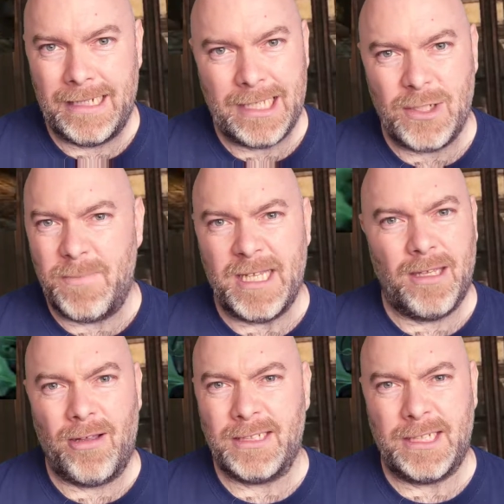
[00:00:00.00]
There's been
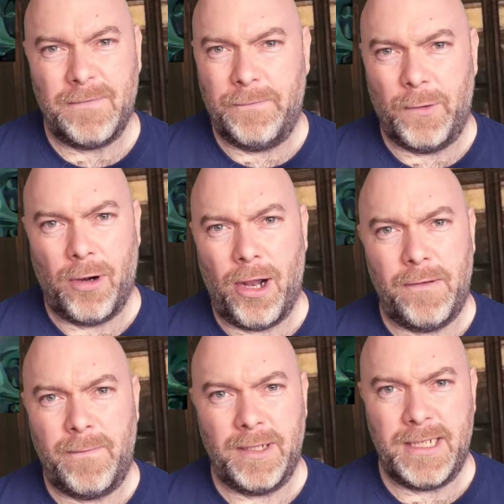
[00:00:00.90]
lots of
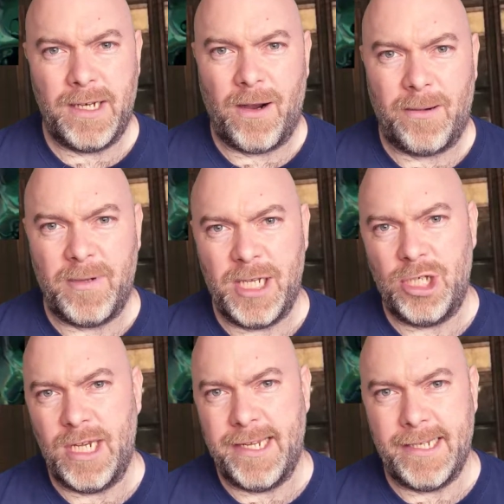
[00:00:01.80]
crowdfunded
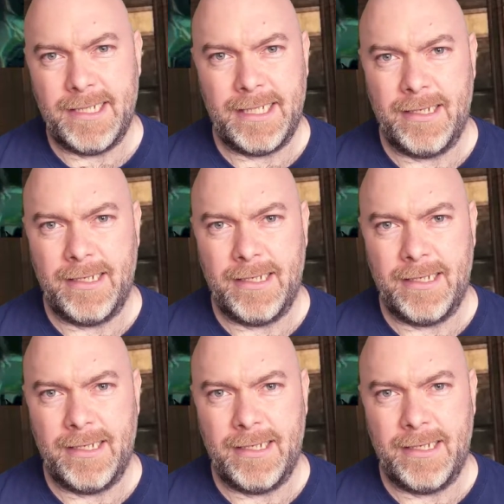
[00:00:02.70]
RPGs,